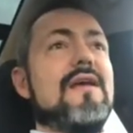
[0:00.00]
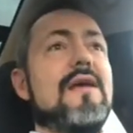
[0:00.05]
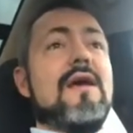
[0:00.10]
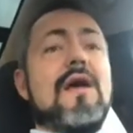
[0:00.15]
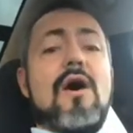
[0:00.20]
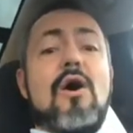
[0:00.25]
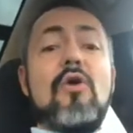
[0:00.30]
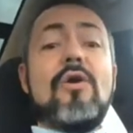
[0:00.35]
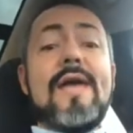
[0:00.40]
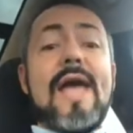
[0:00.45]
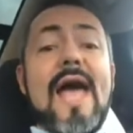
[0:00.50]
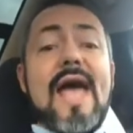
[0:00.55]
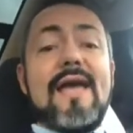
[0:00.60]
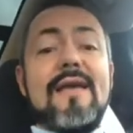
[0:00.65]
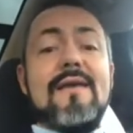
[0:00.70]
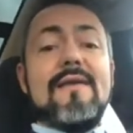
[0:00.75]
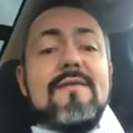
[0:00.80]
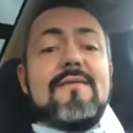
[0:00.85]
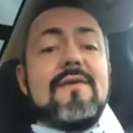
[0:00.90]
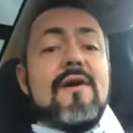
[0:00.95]

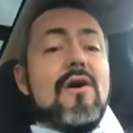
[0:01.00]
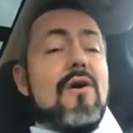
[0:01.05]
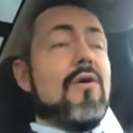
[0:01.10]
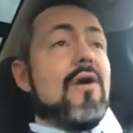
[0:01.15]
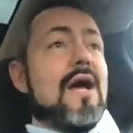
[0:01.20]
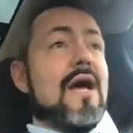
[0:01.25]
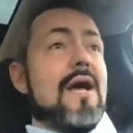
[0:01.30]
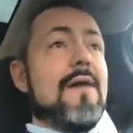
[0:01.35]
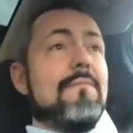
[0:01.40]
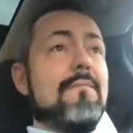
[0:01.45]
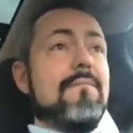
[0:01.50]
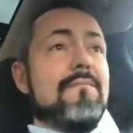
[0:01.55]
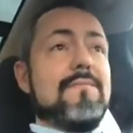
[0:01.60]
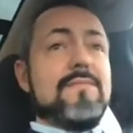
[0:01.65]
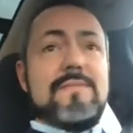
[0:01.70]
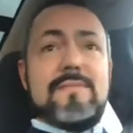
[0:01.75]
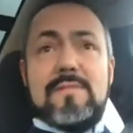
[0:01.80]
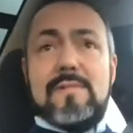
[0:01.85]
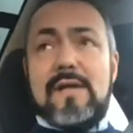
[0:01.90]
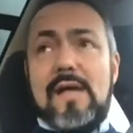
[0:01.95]
Okay, so
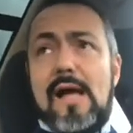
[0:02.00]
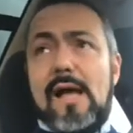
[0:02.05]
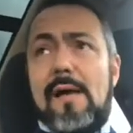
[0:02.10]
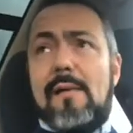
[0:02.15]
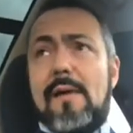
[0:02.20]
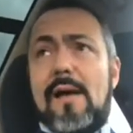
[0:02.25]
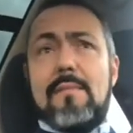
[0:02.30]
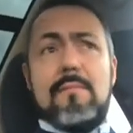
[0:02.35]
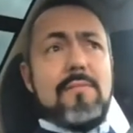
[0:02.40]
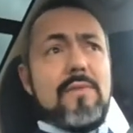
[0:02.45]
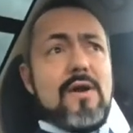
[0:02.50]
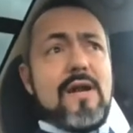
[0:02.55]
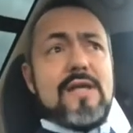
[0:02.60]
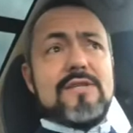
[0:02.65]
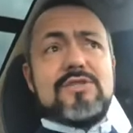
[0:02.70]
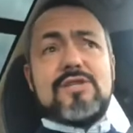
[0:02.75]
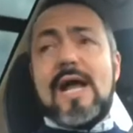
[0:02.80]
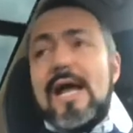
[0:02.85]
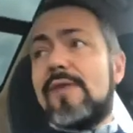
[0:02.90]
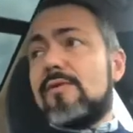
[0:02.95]
I'm gonna
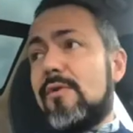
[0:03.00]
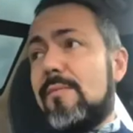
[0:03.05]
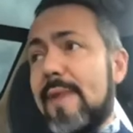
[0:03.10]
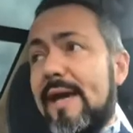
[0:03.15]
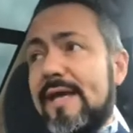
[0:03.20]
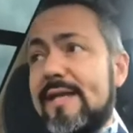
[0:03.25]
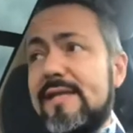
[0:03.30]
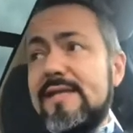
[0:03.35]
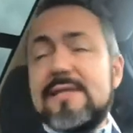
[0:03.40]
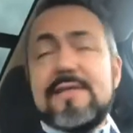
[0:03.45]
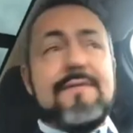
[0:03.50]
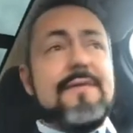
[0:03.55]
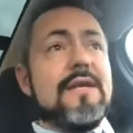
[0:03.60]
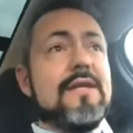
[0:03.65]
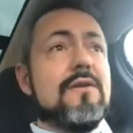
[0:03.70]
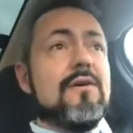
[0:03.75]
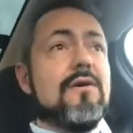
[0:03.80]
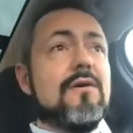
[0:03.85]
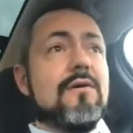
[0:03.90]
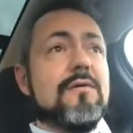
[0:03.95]
try to make this
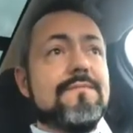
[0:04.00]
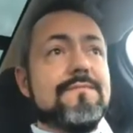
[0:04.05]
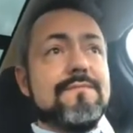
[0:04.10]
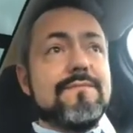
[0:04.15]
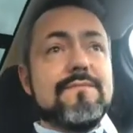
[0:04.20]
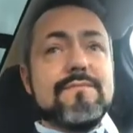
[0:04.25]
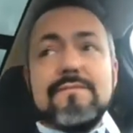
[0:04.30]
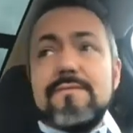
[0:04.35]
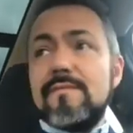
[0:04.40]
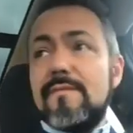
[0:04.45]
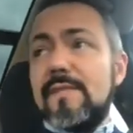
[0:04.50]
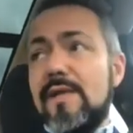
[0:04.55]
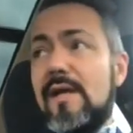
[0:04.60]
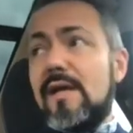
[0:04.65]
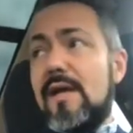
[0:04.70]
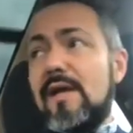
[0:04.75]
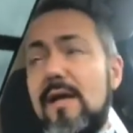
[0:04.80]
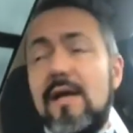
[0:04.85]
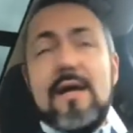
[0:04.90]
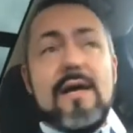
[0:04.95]
video
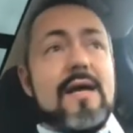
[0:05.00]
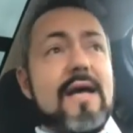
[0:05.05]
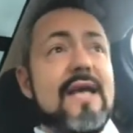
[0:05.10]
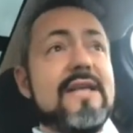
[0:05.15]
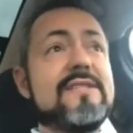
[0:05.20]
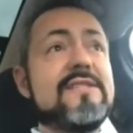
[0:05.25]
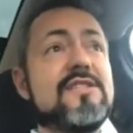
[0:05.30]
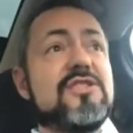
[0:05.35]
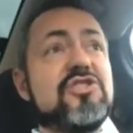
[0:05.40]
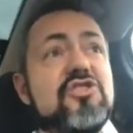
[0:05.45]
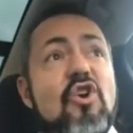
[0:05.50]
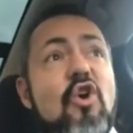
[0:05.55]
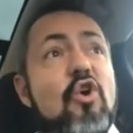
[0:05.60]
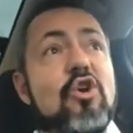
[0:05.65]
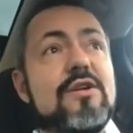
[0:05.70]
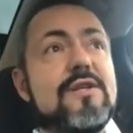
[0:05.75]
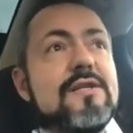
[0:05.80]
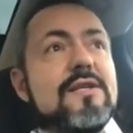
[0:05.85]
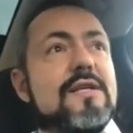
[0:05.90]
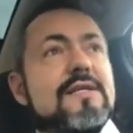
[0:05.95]
as
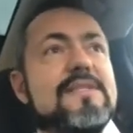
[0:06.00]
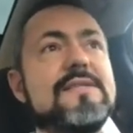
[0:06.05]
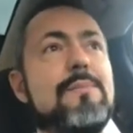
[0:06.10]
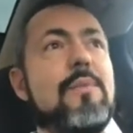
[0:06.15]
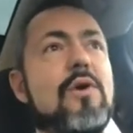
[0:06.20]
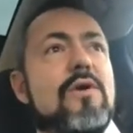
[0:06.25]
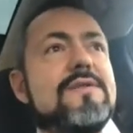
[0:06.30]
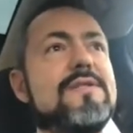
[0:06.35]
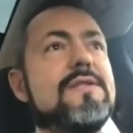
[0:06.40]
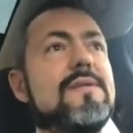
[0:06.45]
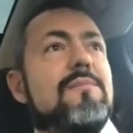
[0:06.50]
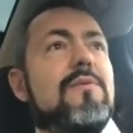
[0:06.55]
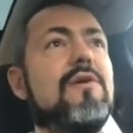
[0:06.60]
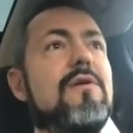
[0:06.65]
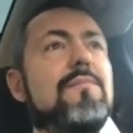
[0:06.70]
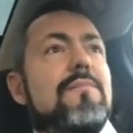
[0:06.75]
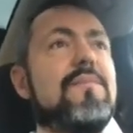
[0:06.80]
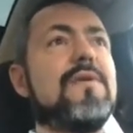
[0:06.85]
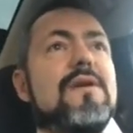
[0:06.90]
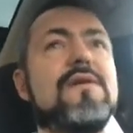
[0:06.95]
short as possible,
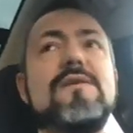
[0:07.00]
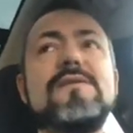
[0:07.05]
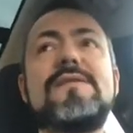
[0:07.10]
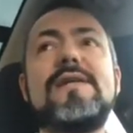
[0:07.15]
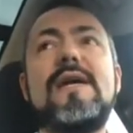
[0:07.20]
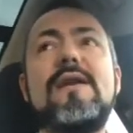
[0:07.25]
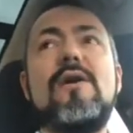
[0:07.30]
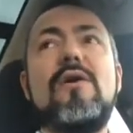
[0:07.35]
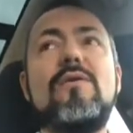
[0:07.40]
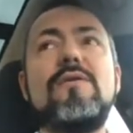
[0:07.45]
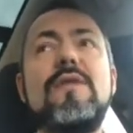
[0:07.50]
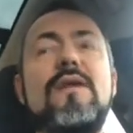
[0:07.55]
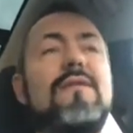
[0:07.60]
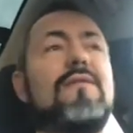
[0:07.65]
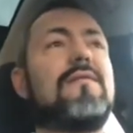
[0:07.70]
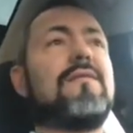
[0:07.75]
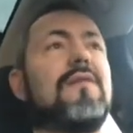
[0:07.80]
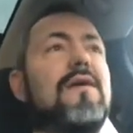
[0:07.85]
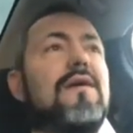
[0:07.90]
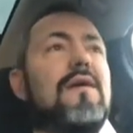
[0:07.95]
because I know
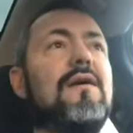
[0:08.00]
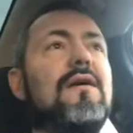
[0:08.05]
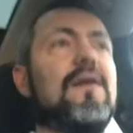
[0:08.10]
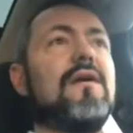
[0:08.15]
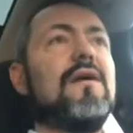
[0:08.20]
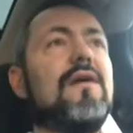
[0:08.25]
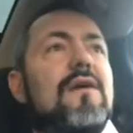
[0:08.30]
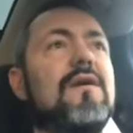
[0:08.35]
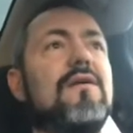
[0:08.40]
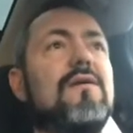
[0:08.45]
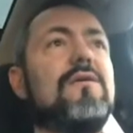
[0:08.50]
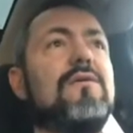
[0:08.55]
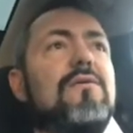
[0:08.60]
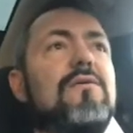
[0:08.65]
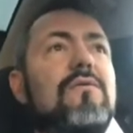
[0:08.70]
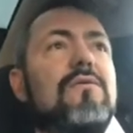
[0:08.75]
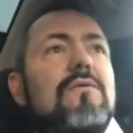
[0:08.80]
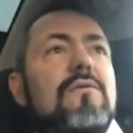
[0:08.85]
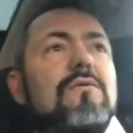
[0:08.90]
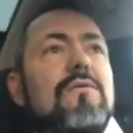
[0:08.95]
that
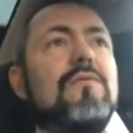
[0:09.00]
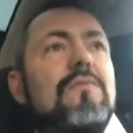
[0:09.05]
you